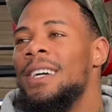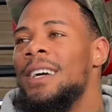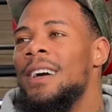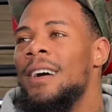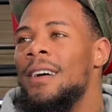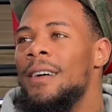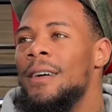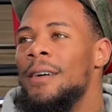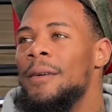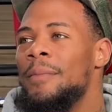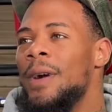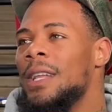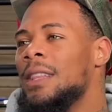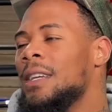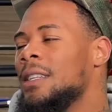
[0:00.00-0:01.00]

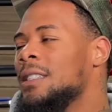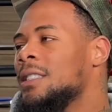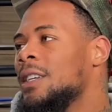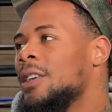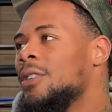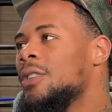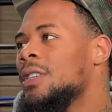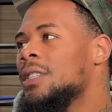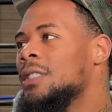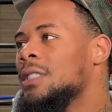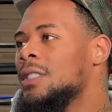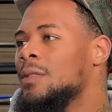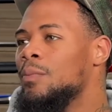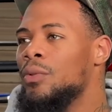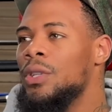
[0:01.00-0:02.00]
I think this area
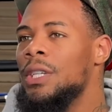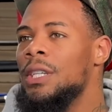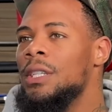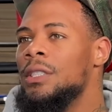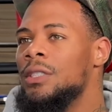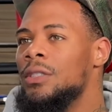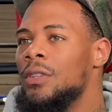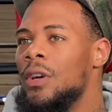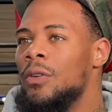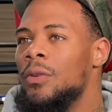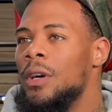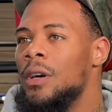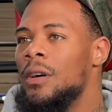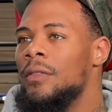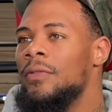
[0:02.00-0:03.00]
just breeds,
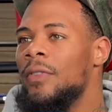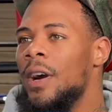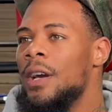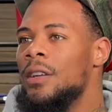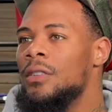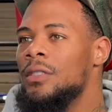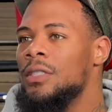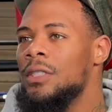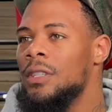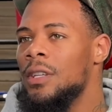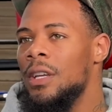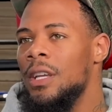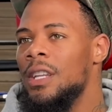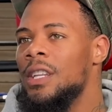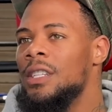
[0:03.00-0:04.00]
fighters
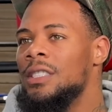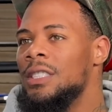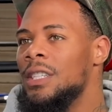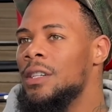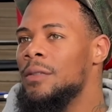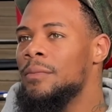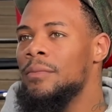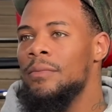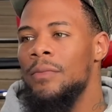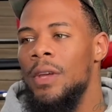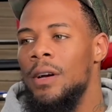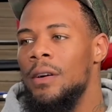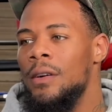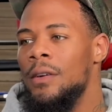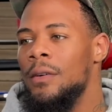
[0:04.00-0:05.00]
in the gym.
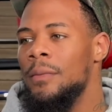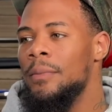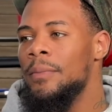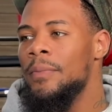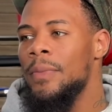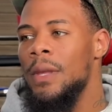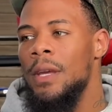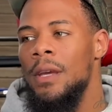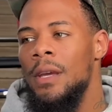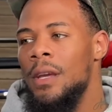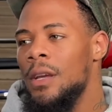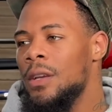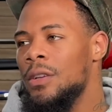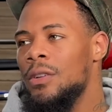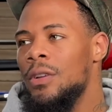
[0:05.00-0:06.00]

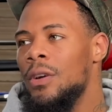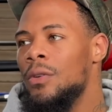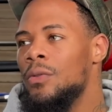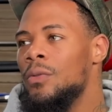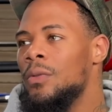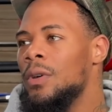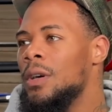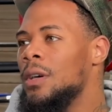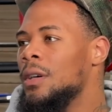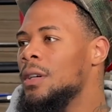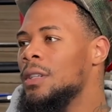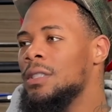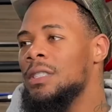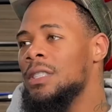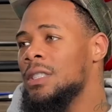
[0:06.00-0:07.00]

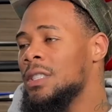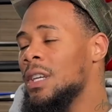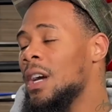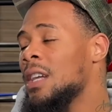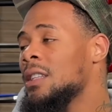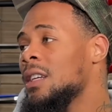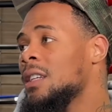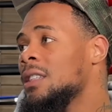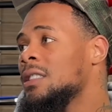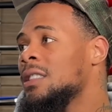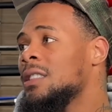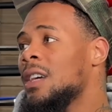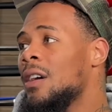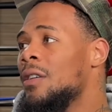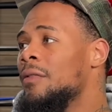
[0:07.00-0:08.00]
I think just
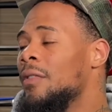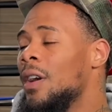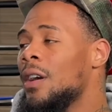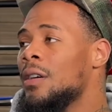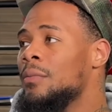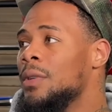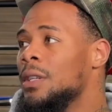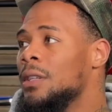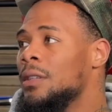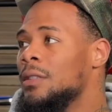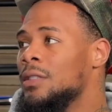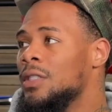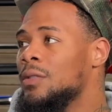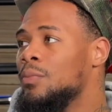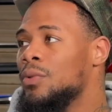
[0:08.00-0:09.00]
our environment
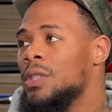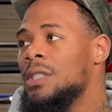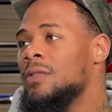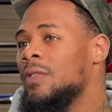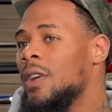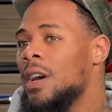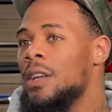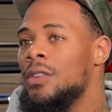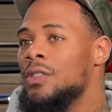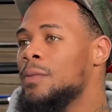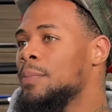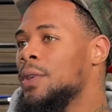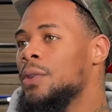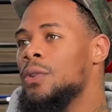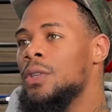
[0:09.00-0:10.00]
just breeds fighters,
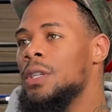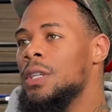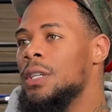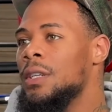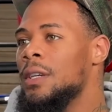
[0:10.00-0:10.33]
period,